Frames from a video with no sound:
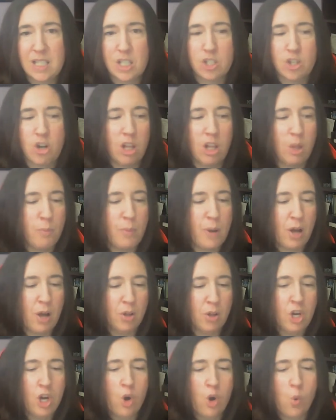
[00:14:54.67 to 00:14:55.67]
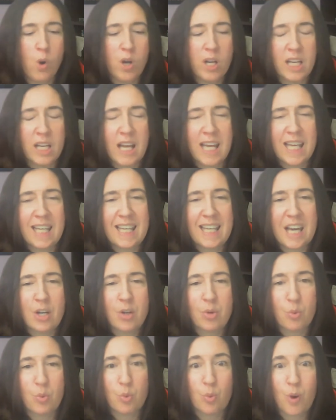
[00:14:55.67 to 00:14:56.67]
It's all about what can I get
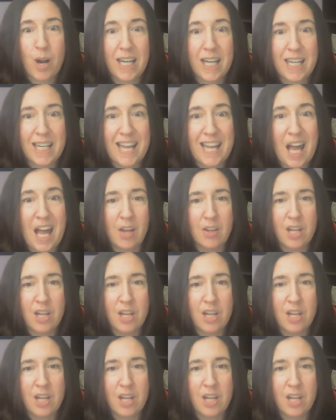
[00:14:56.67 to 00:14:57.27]
right now,